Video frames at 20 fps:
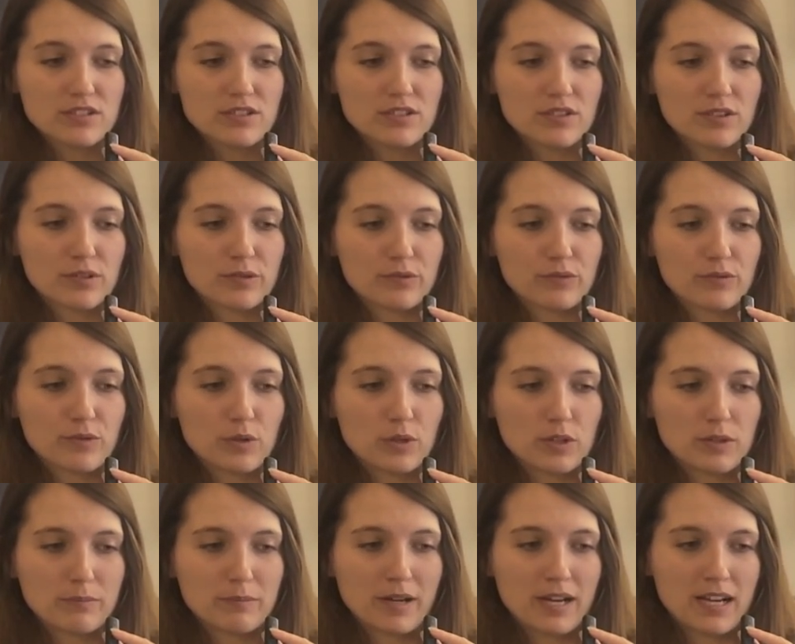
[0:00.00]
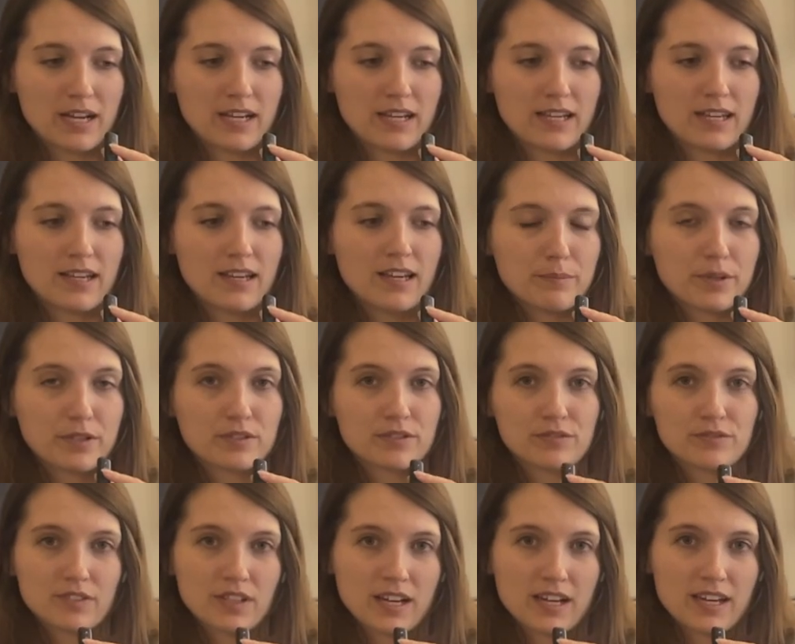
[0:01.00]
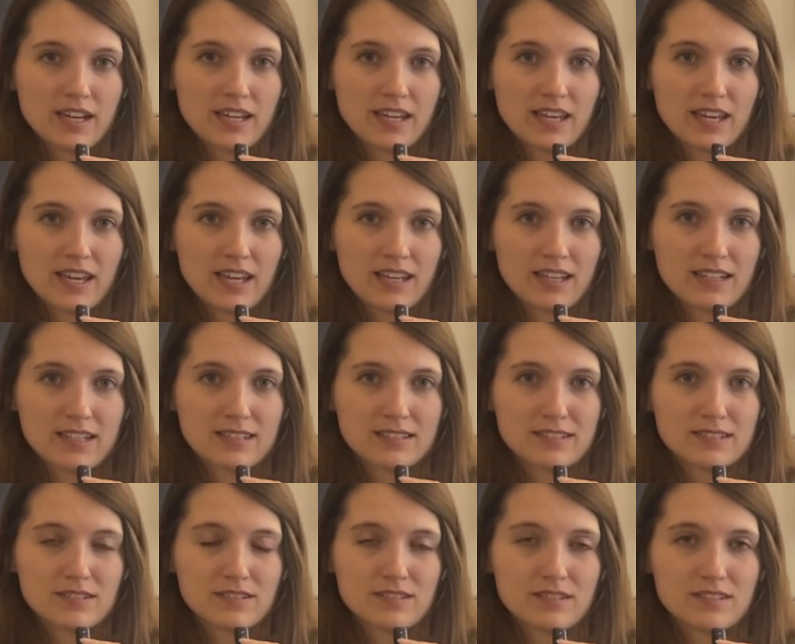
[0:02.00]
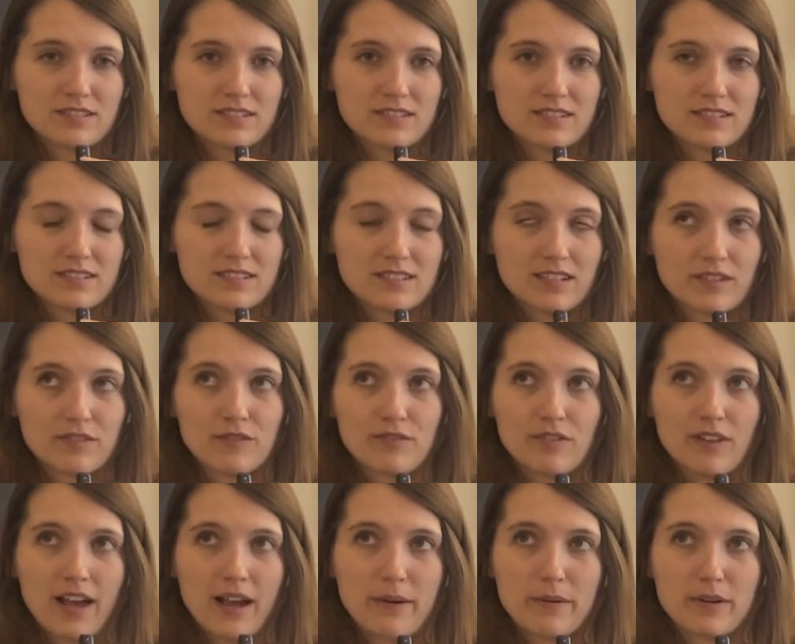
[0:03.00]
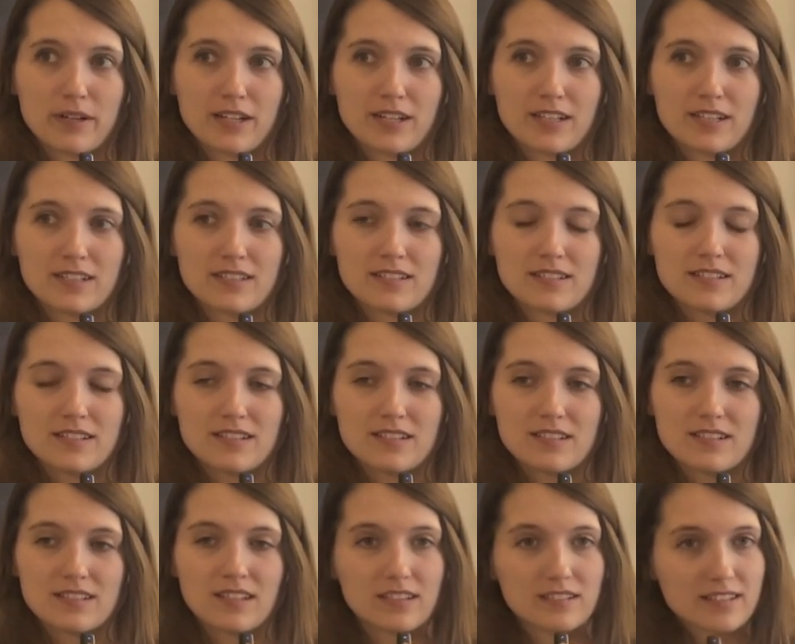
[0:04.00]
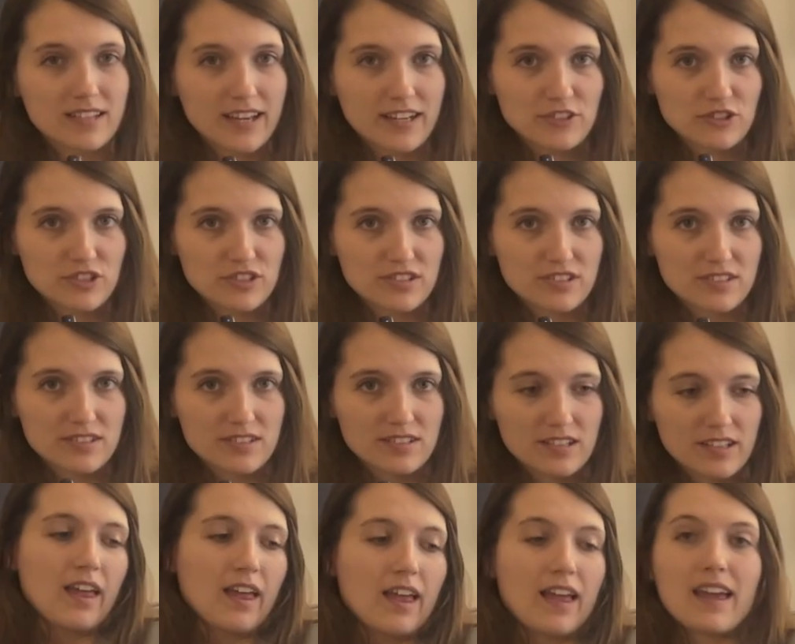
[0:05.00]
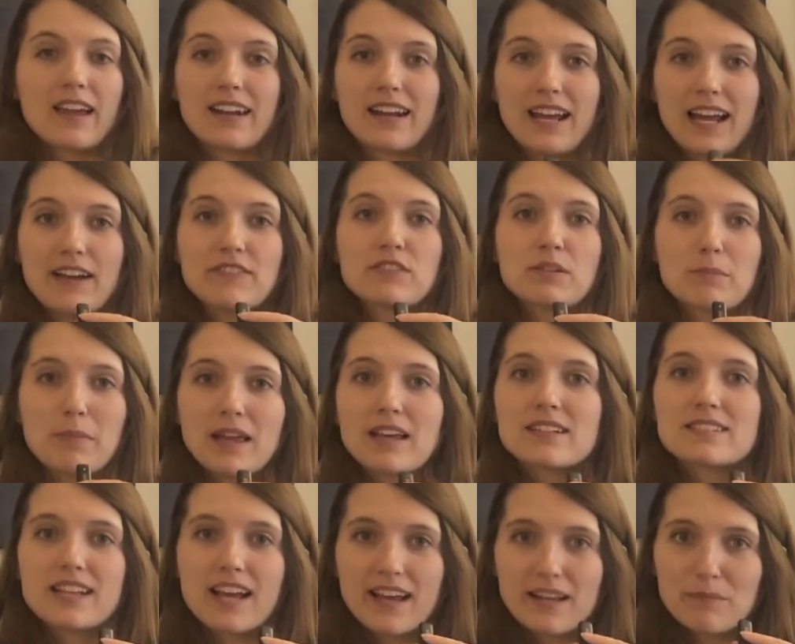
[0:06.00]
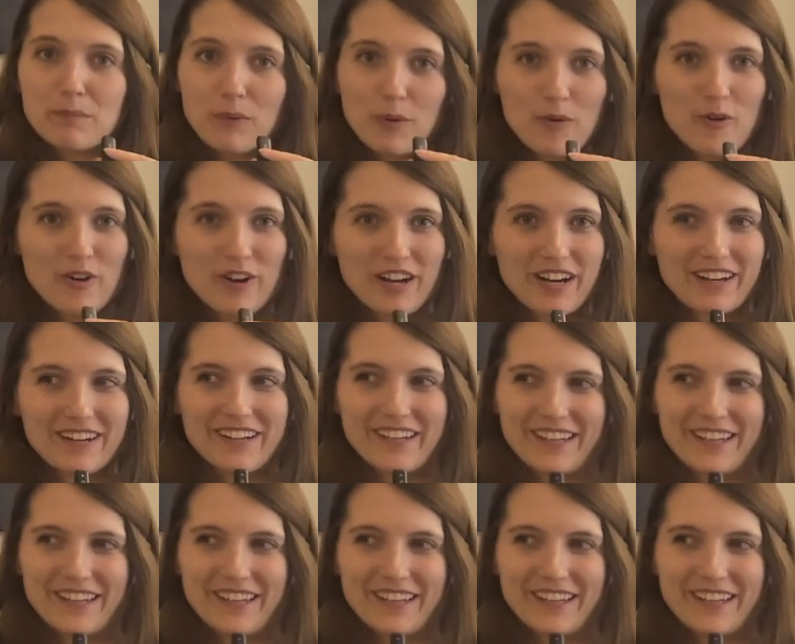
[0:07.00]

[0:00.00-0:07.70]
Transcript: So for my butterfly and sunflower sun catchers. And I have to make 10 more.